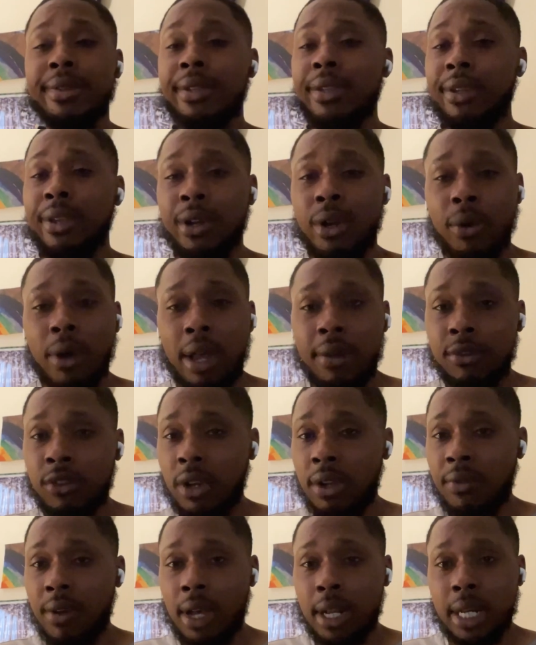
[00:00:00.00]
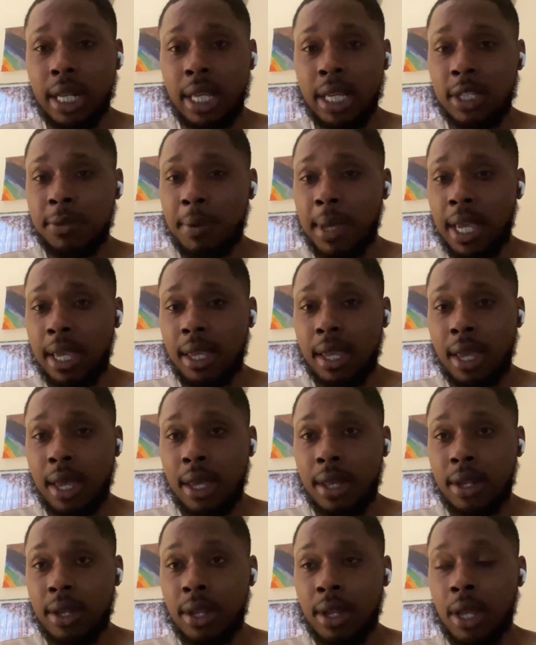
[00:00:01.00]
you don't have Trayvon Diggs back
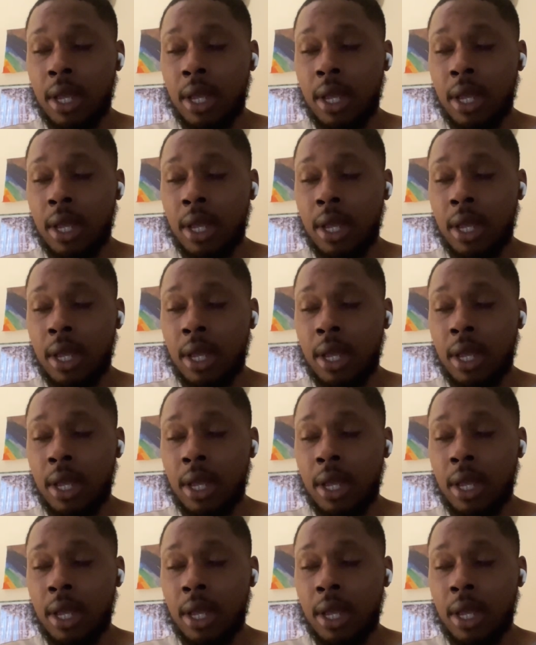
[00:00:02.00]
yet.